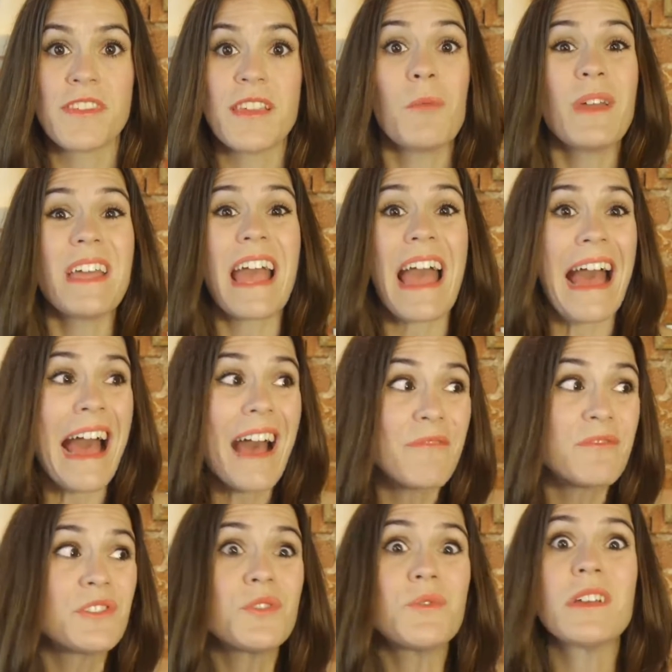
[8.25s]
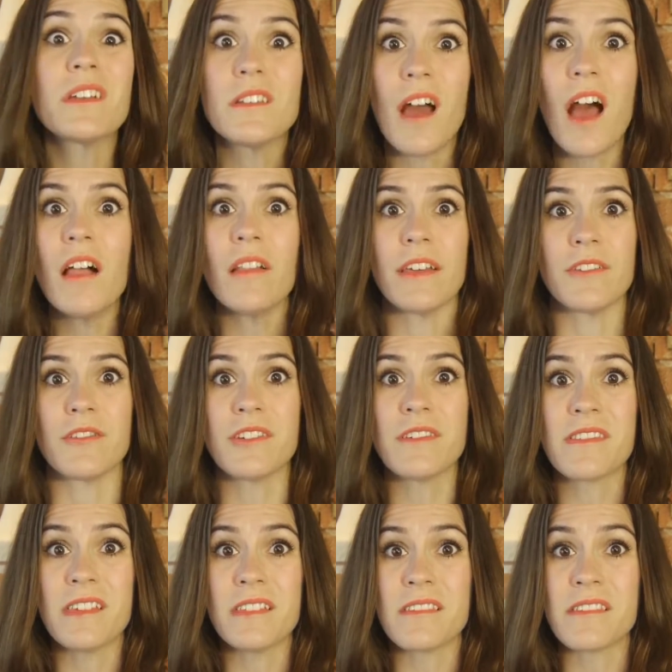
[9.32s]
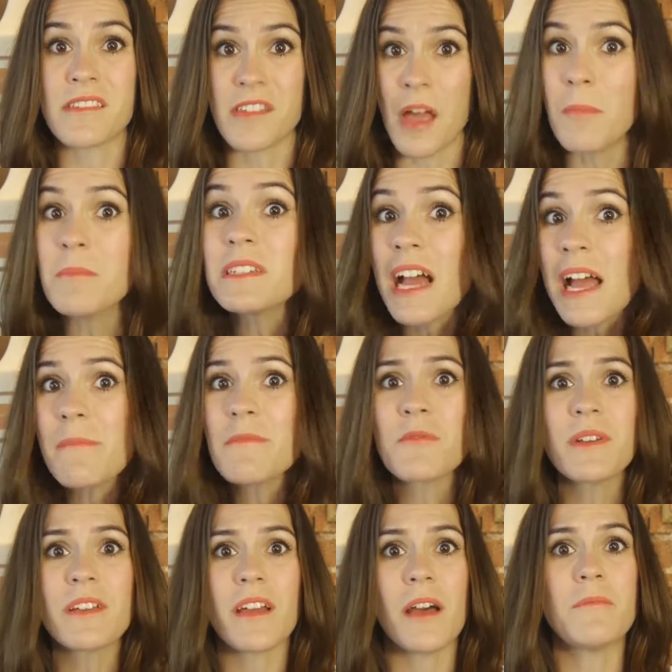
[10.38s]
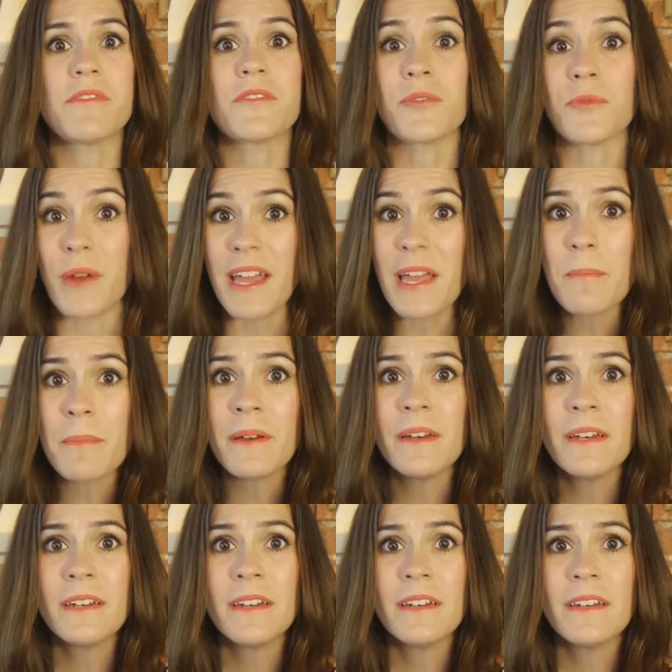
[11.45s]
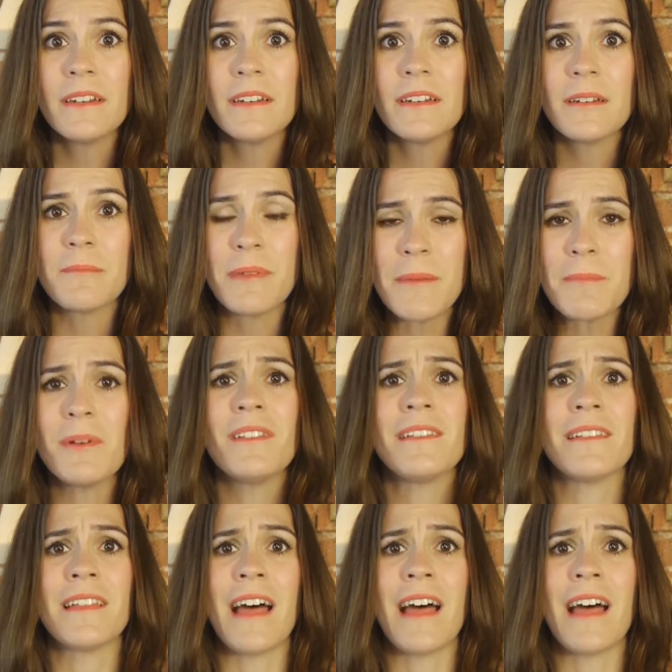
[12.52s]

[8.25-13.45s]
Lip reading: that we have to acknowledge is that sometimes when it comes to rape, people